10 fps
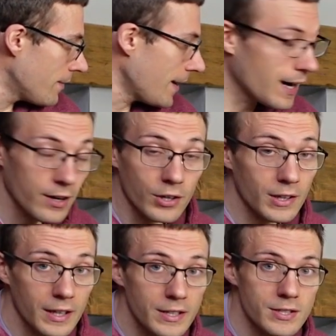They are
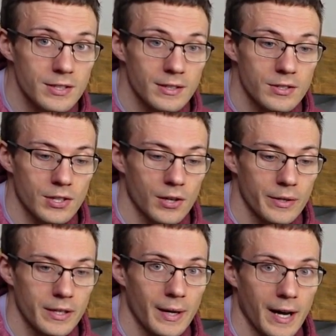hookless, so
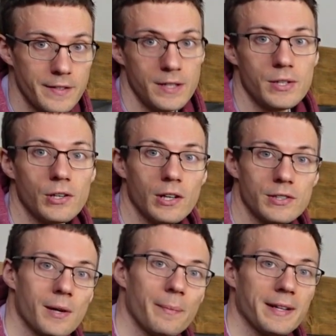you have to use
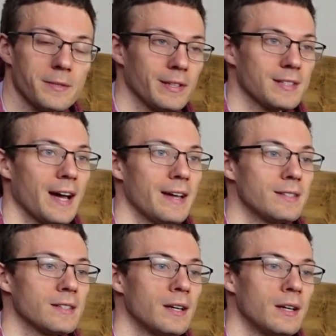hookless compatible
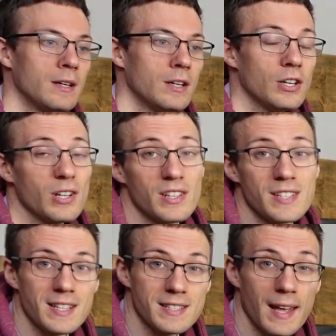tyres.
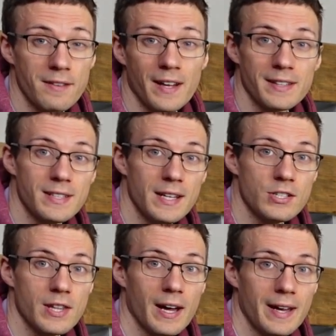Hookless has the
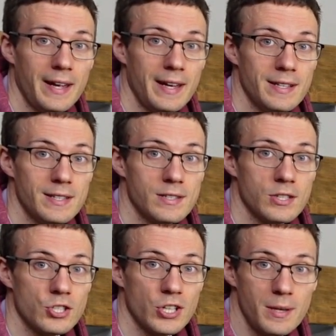advantage that it is
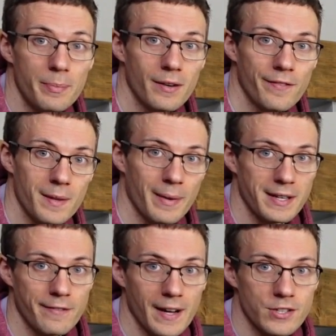cheaper for the
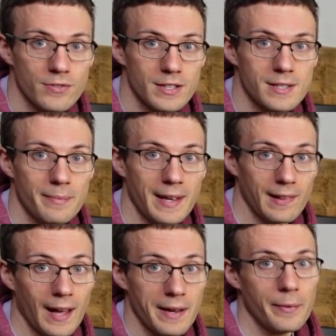manufacturers to make
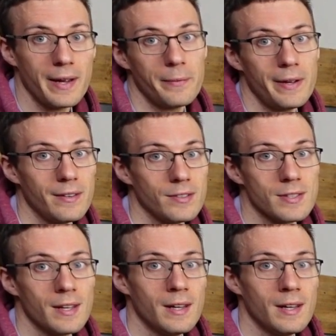lightweight wheels.